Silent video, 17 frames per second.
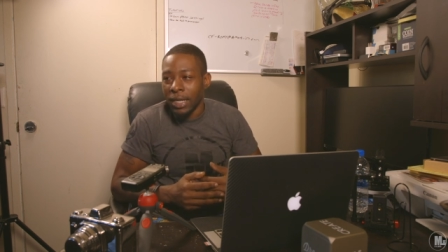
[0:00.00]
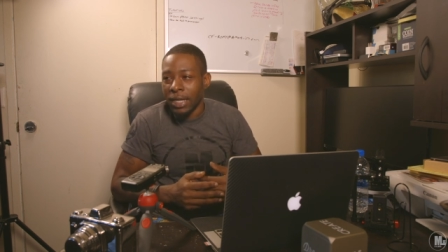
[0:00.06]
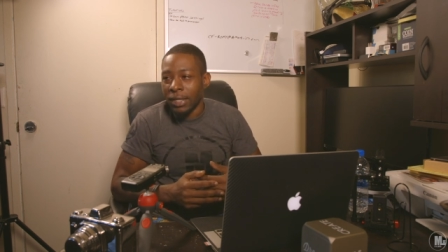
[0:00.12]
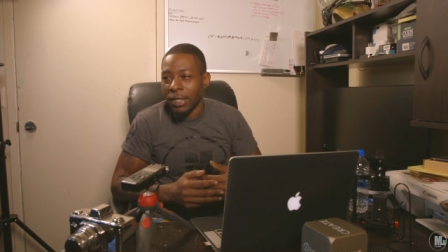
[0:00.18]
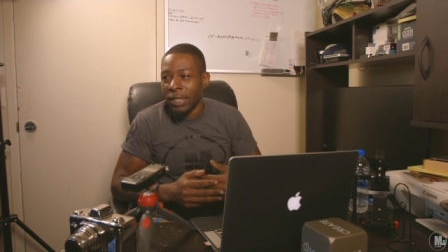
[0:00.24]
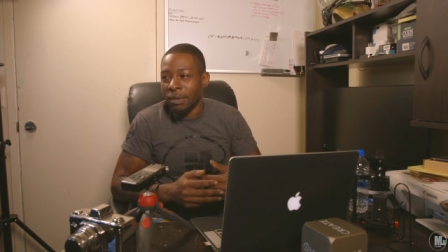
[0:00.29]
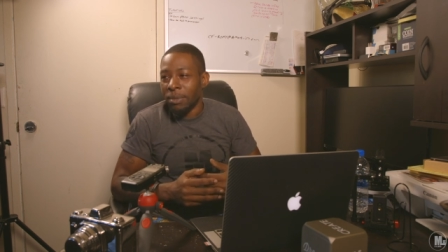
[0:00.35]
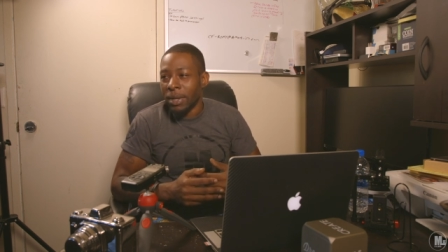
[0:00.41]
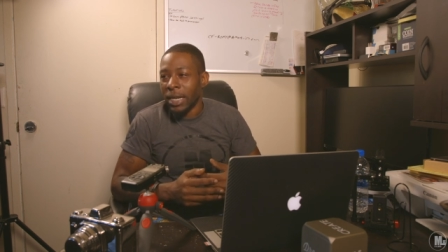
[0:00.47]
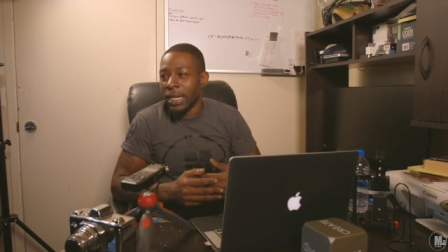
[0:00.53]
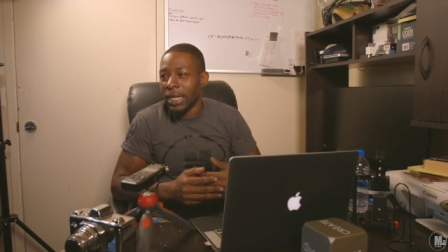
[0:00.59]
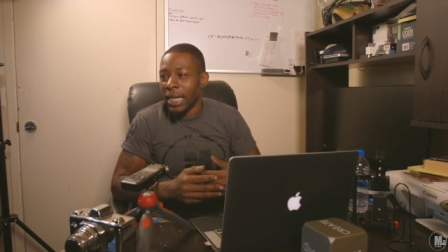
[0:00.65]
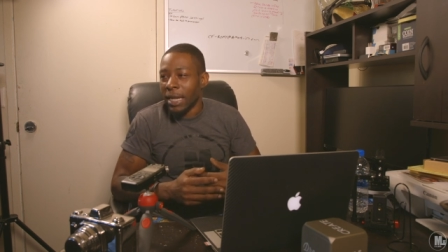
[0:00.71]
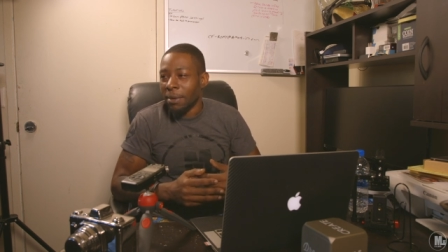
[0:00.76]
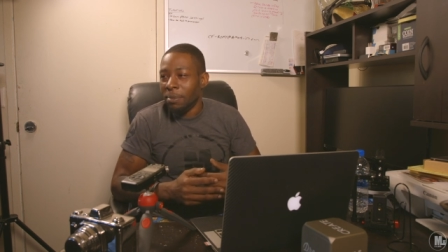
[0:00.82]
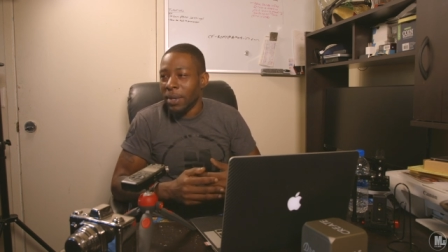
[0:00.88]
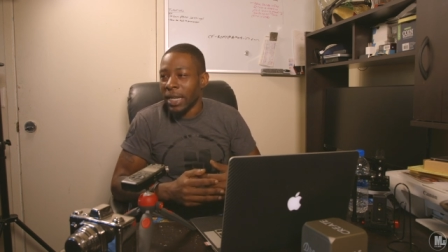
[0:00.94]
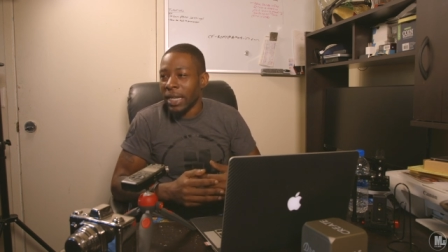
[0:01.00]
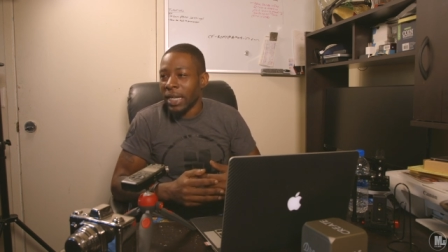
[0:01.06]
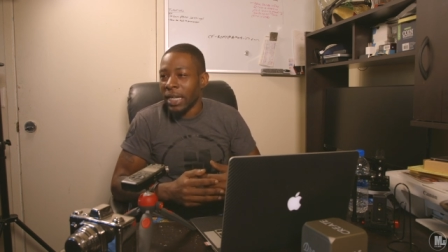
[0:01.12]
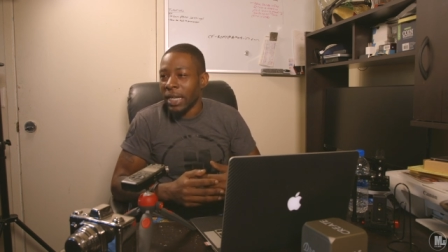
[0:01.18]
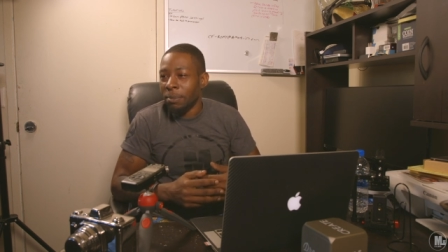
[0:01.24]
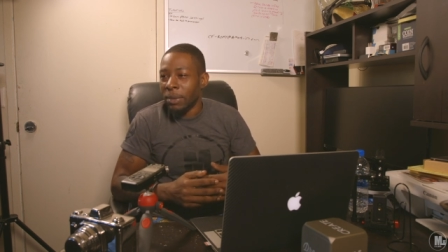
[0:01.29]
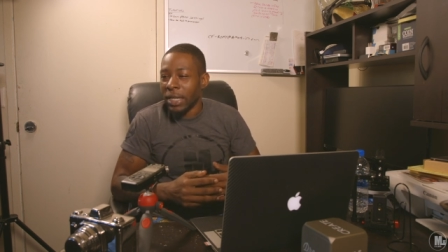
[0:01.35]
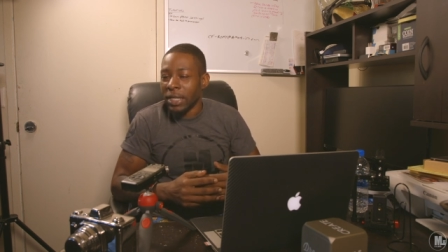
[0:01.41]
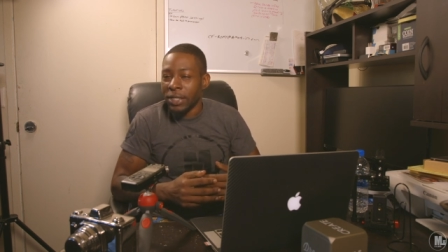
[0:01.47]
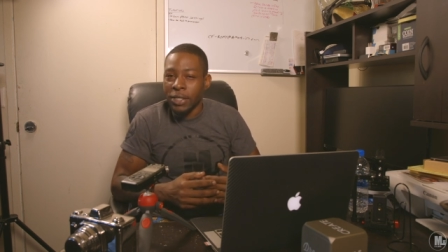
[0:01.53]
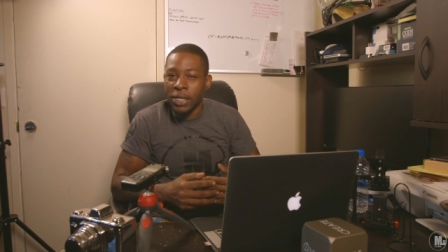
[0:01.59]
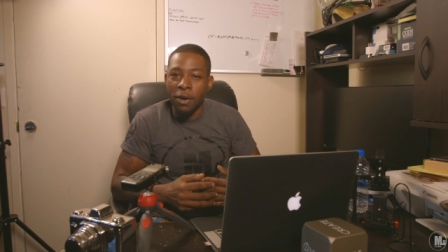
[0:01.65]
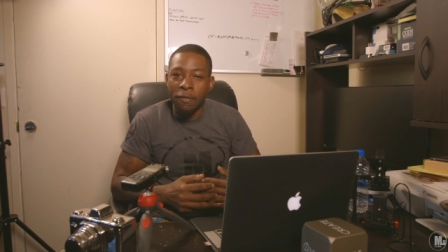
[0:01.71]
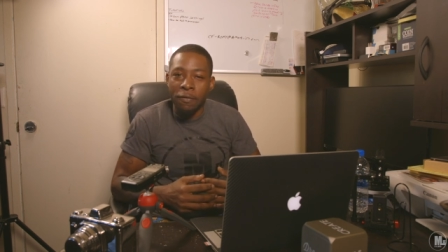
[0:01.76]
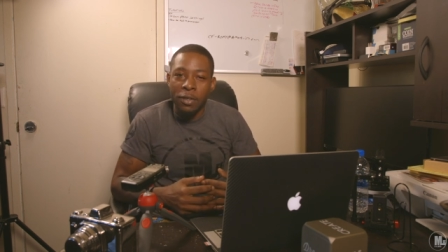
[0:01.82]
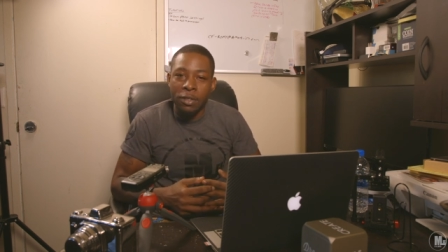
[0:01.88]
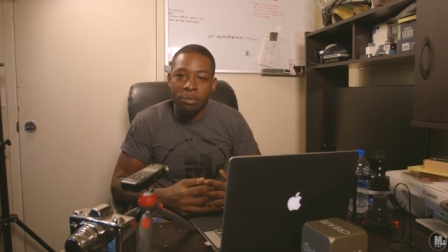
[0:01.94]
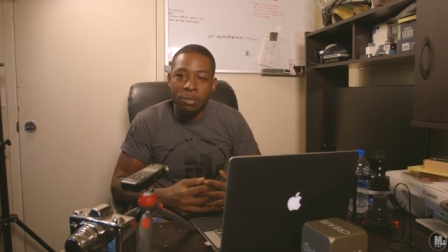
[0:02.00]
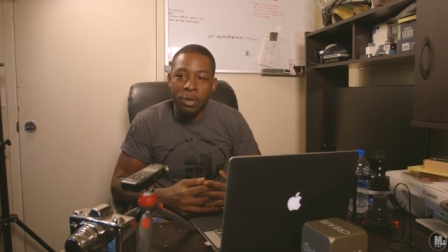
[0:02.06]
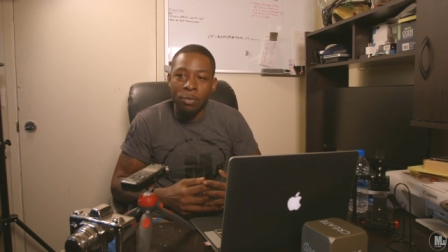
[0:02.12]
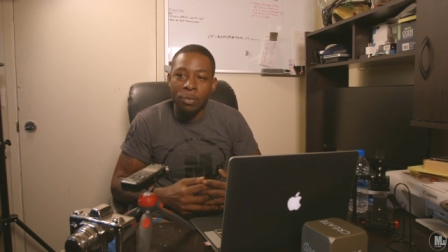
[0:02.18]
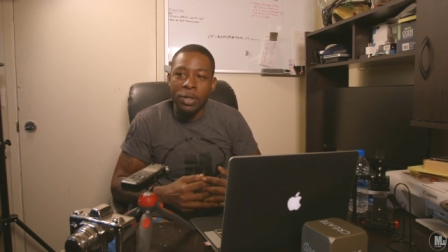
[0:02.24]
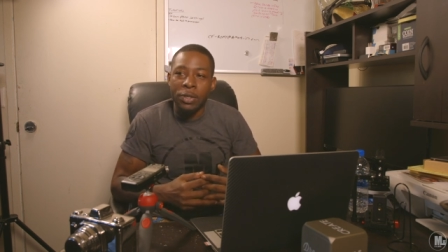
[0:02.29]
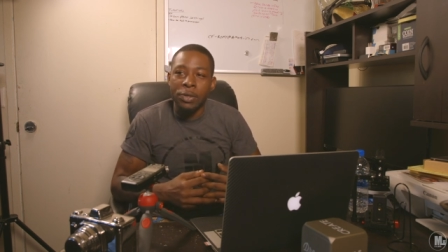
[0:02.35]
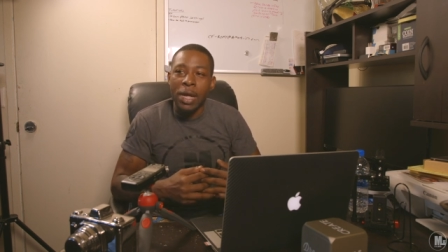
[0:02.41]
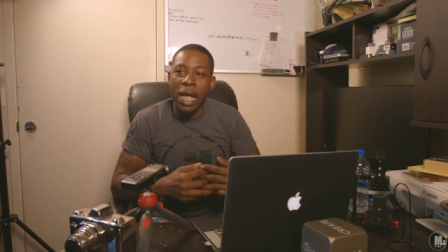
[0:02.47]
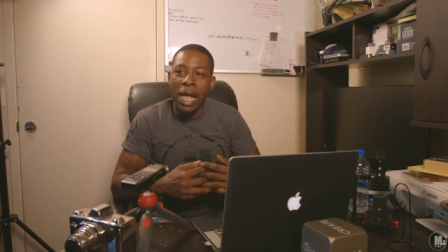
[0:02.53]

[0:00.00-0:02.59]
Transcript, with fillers: and being nitpicky and being selfish. But when you